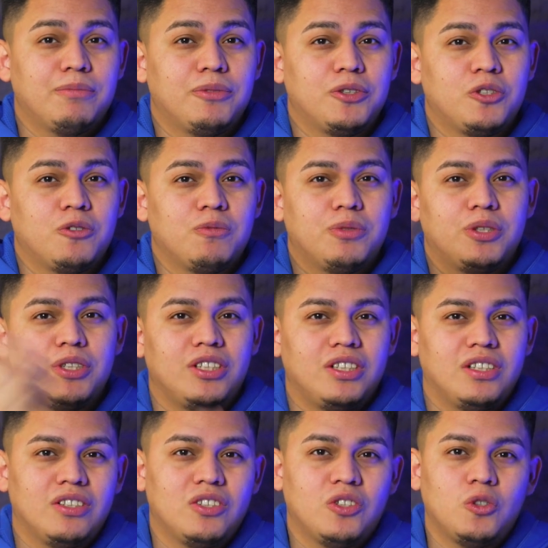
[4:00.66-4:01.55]
much
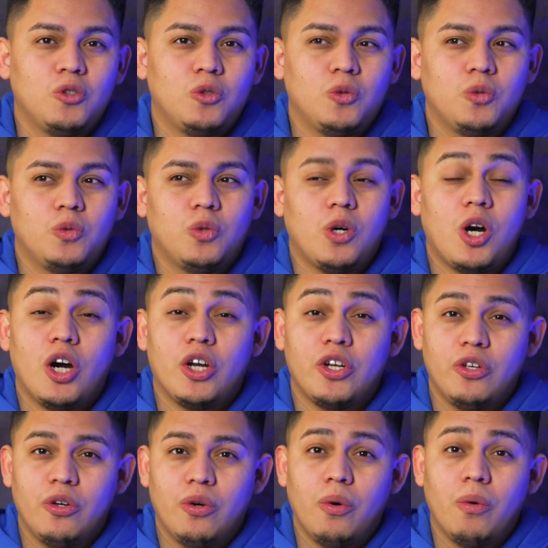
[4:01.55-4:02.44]
money into
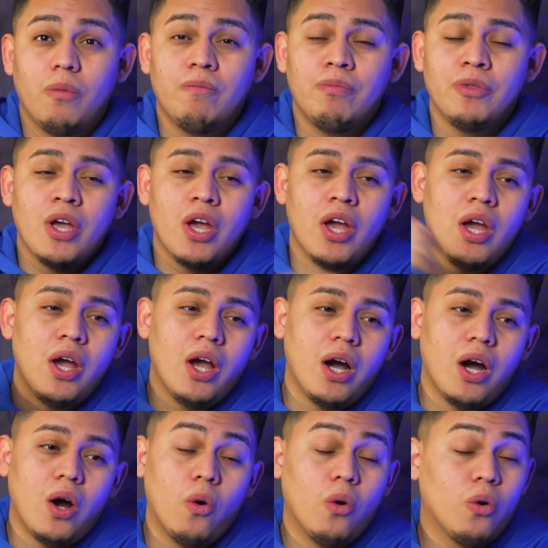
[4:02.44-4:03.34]
audio
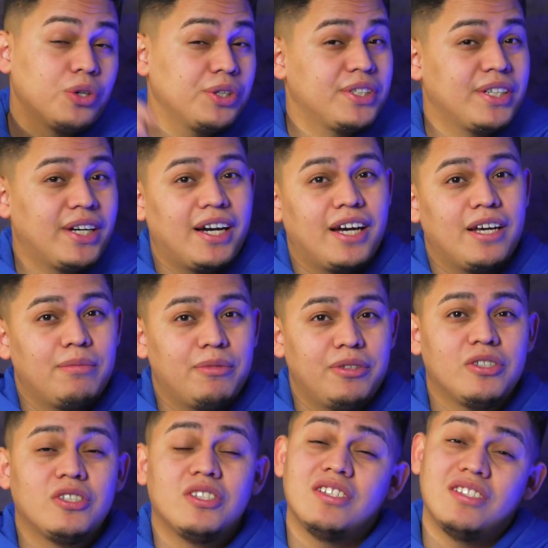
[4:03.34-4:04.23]
or time
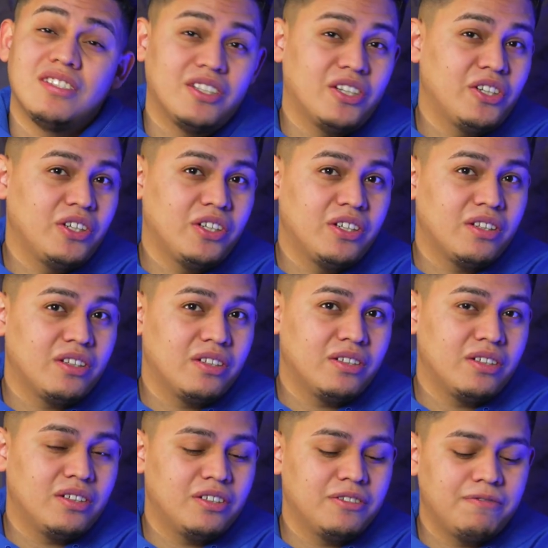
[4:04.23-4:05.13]
into studying
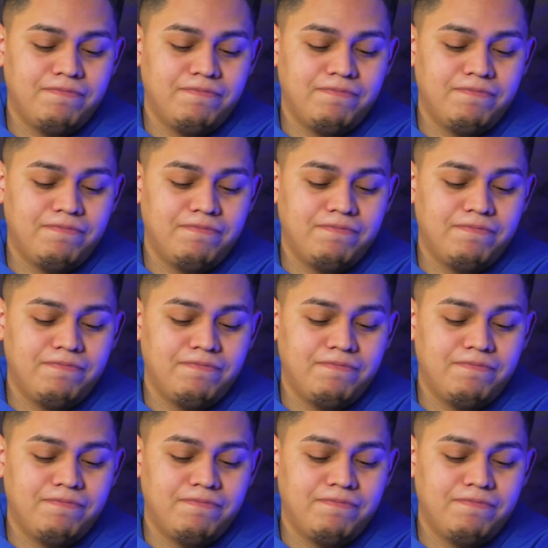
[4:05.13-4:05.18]
the,